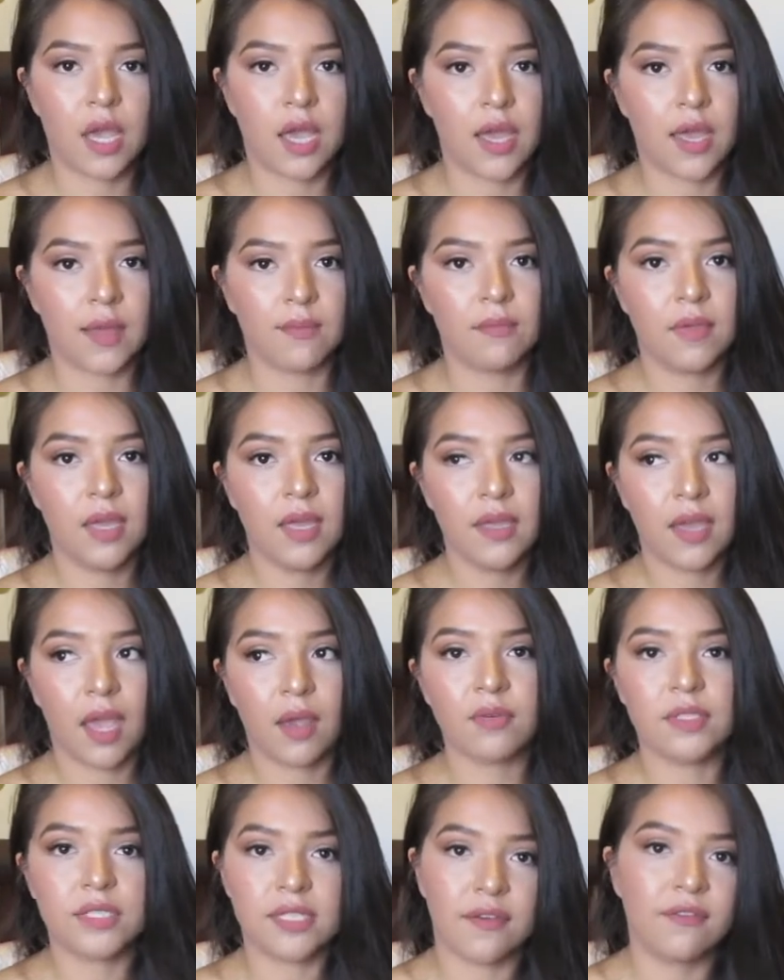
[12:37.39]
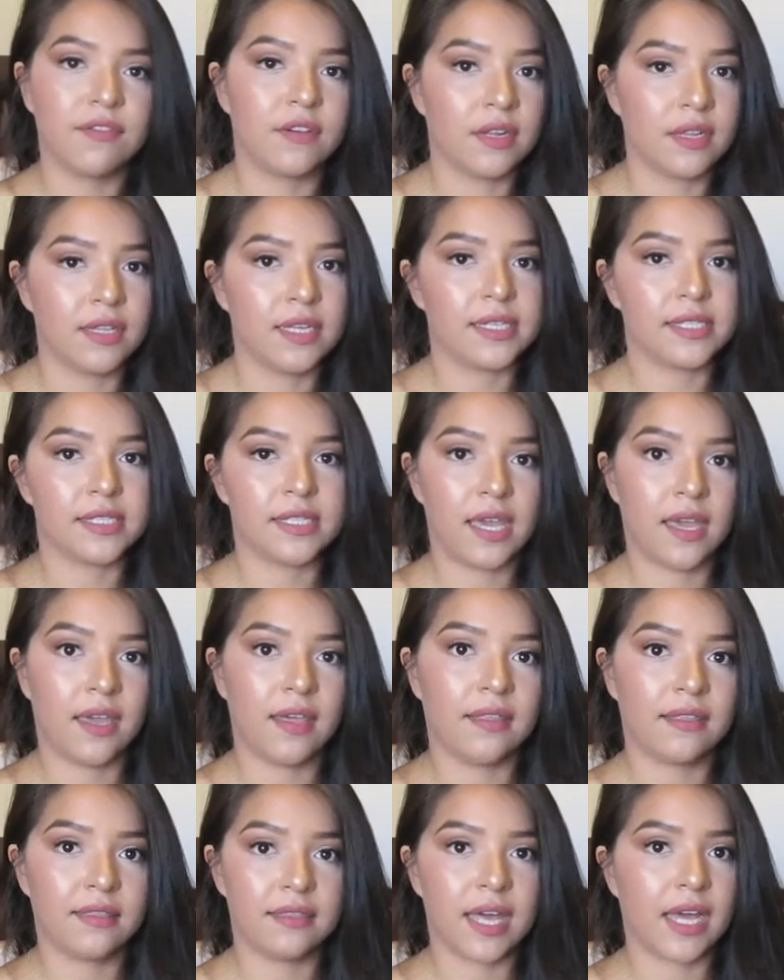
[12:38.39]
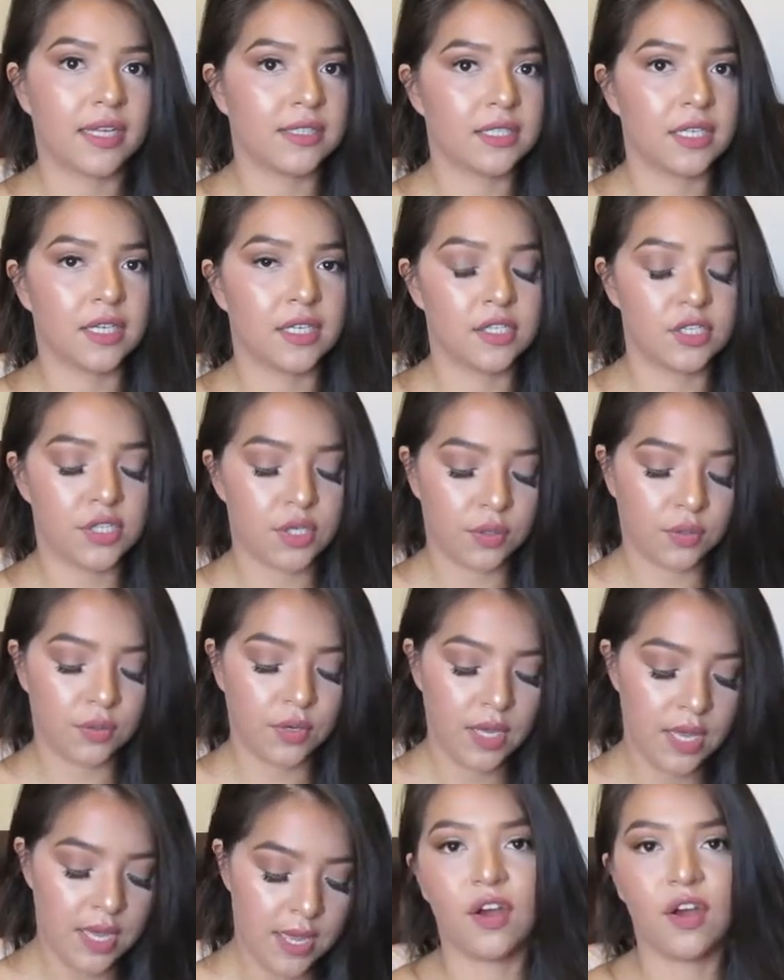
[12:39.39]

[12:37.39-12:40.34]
I would definitely say that's good too.